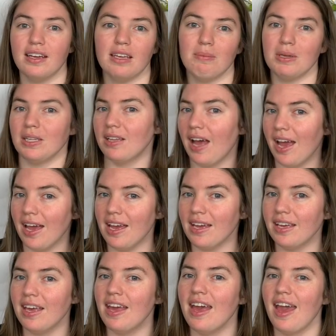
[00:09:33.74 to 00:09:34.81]
give me a
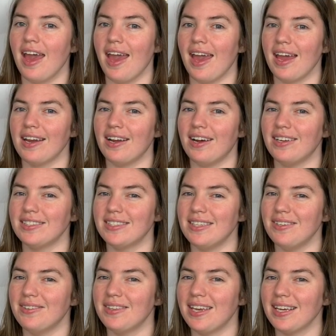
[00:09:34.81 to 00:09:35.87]
like, and I'll
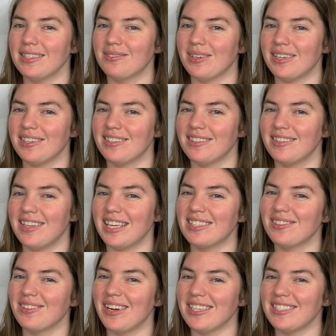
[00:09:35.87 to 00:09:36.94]
see you in the next one.
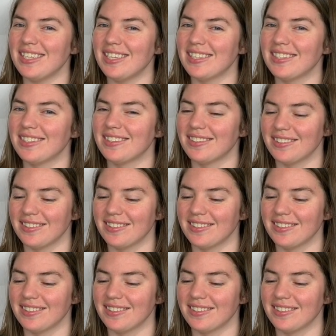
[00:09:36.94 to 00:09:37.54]
Thanks for watching.